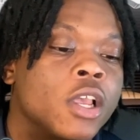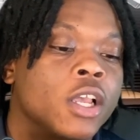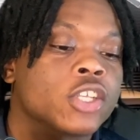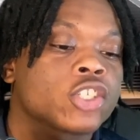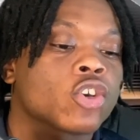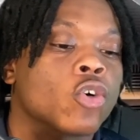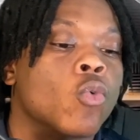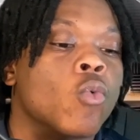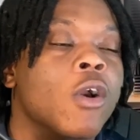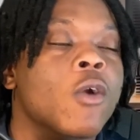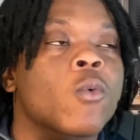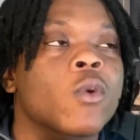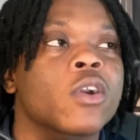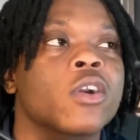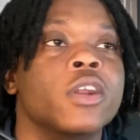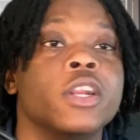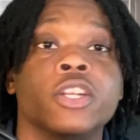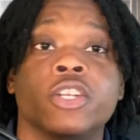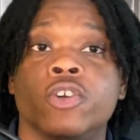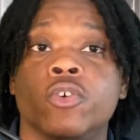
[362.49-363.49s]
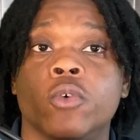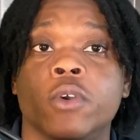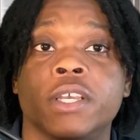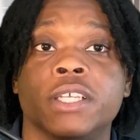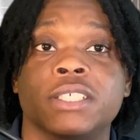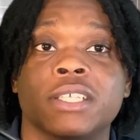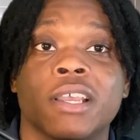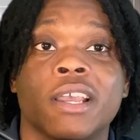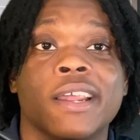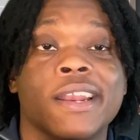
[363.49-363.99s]
So what we're going to do
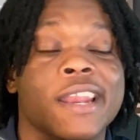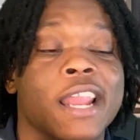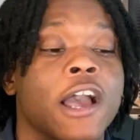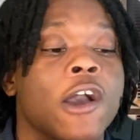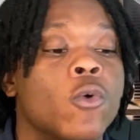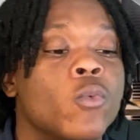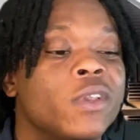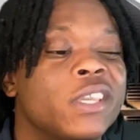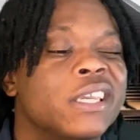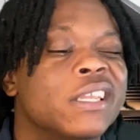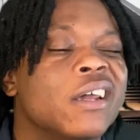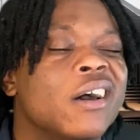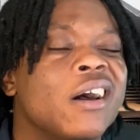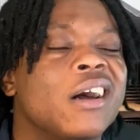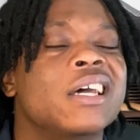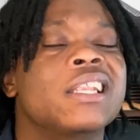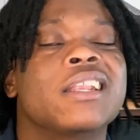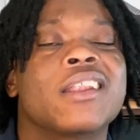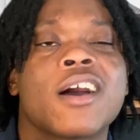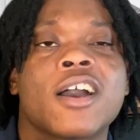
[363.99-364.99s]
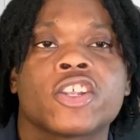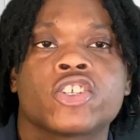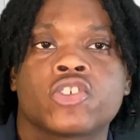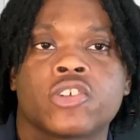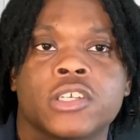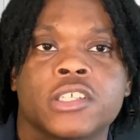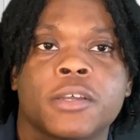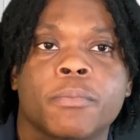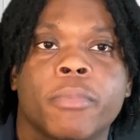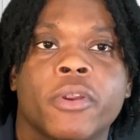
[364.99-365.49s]
is now we can unlock
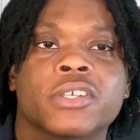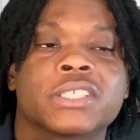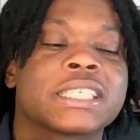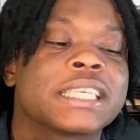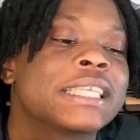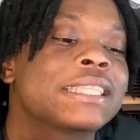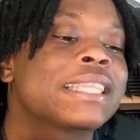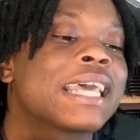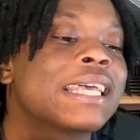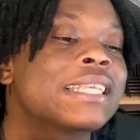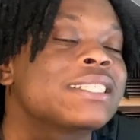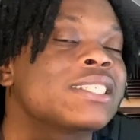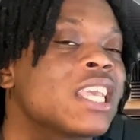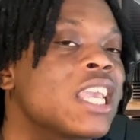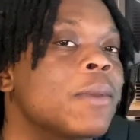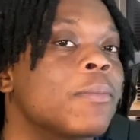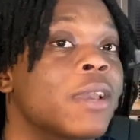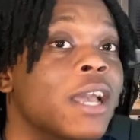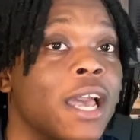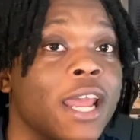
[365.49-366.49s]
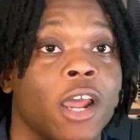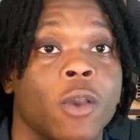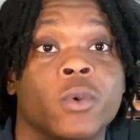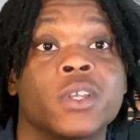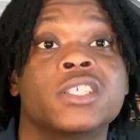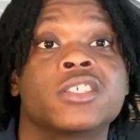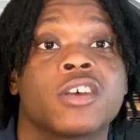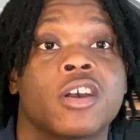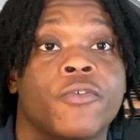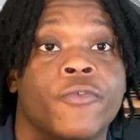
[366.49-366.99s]
Treylon Burks. Get that same guy that we
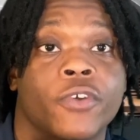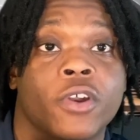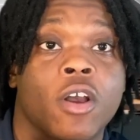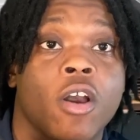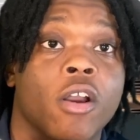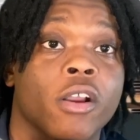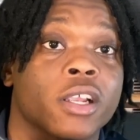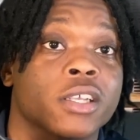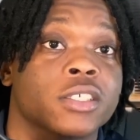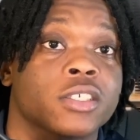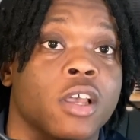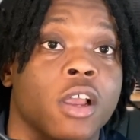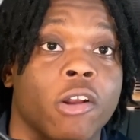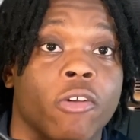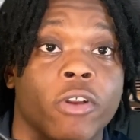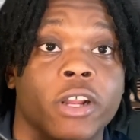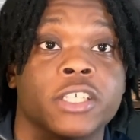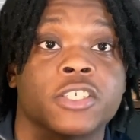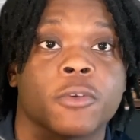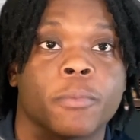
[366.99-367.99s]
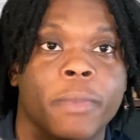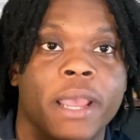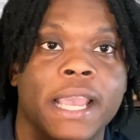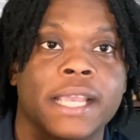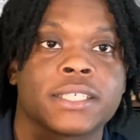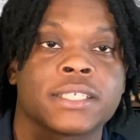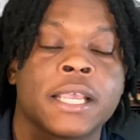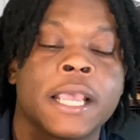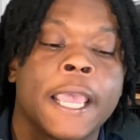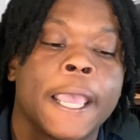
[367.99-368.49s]
saw for the Arkansas
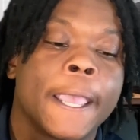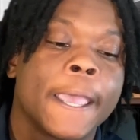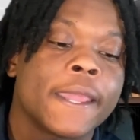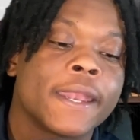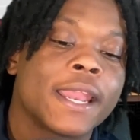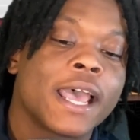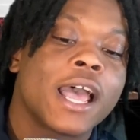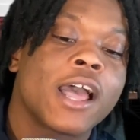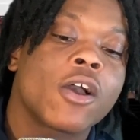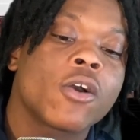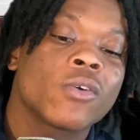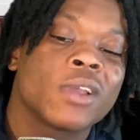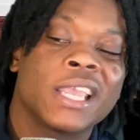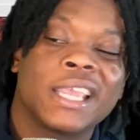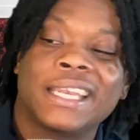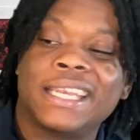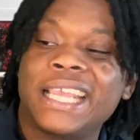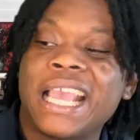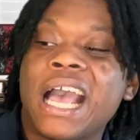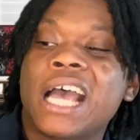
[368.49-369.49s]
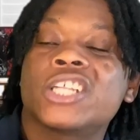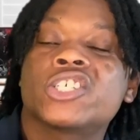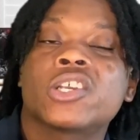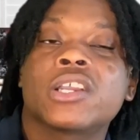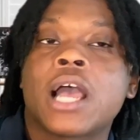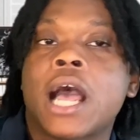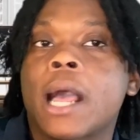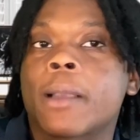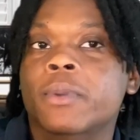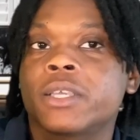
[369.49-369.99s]
Razorbacks. And now DeAndre
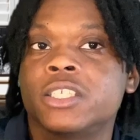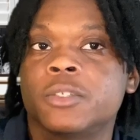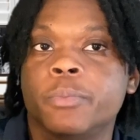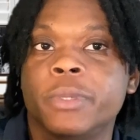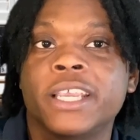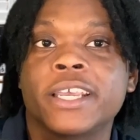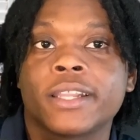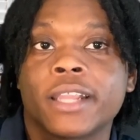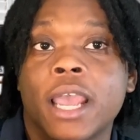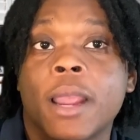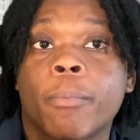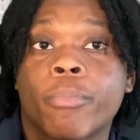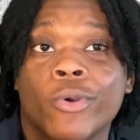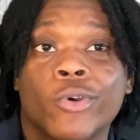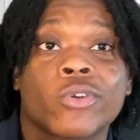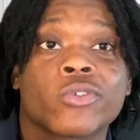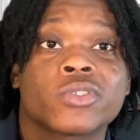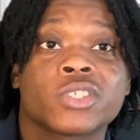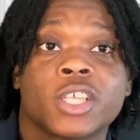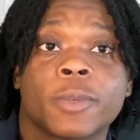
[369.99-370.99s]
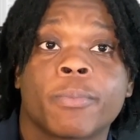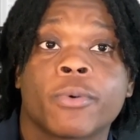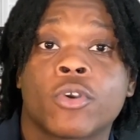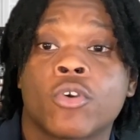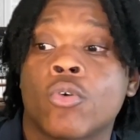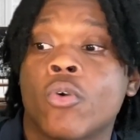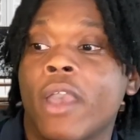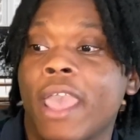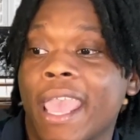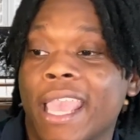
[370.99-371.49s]
Hopkins being that
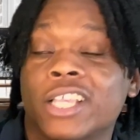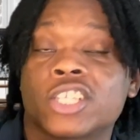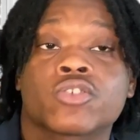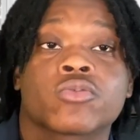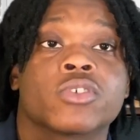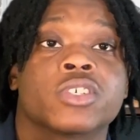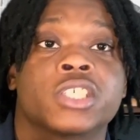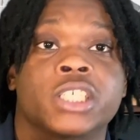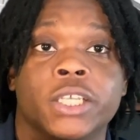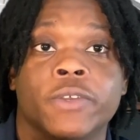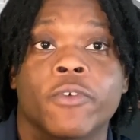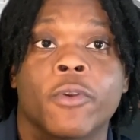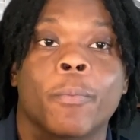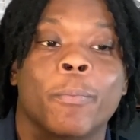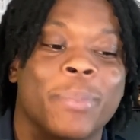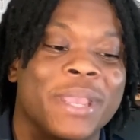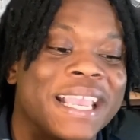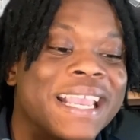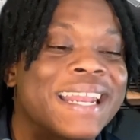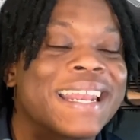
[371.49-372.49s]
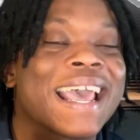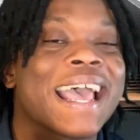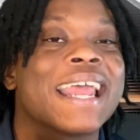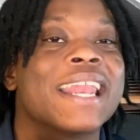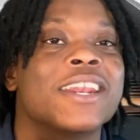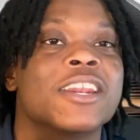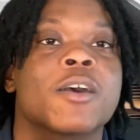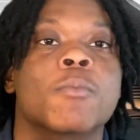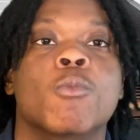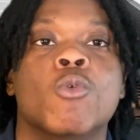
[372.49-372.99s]
prototypical X receiver, being that
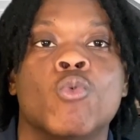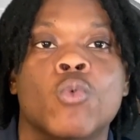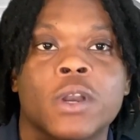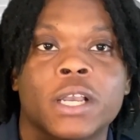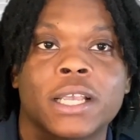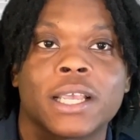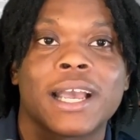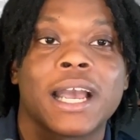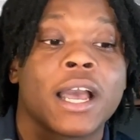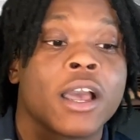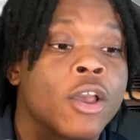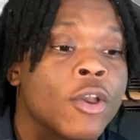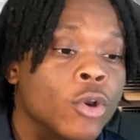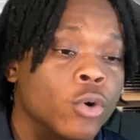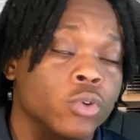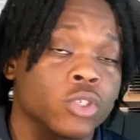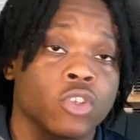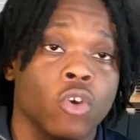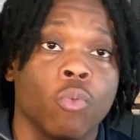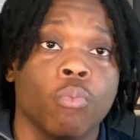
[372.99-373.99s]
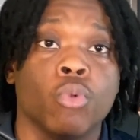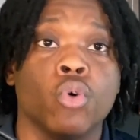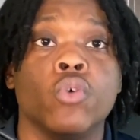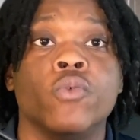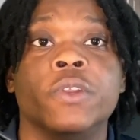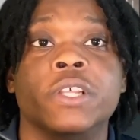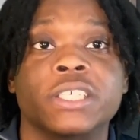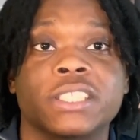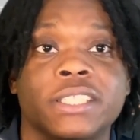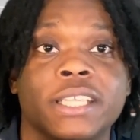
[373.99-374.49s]
number one guy who's going to
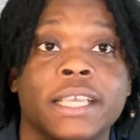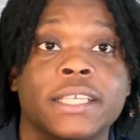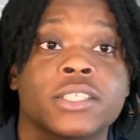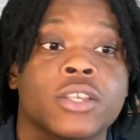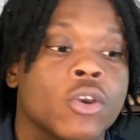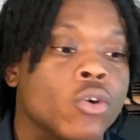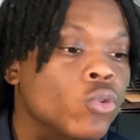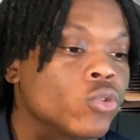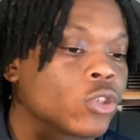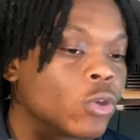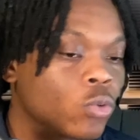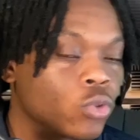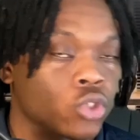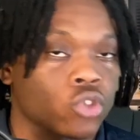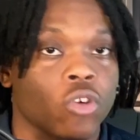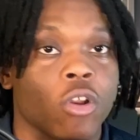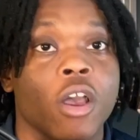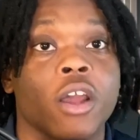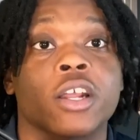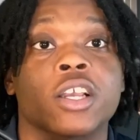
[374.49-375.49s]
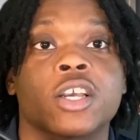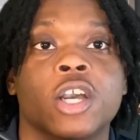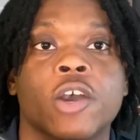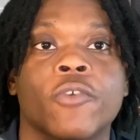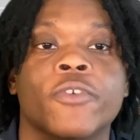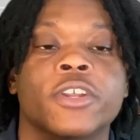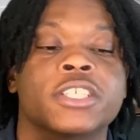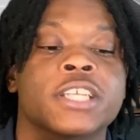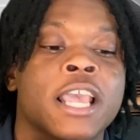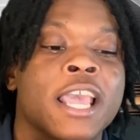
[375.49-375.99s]
move the sticks, who's going to draw the
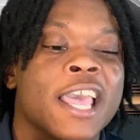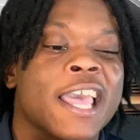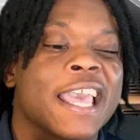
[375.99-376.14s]
coverage.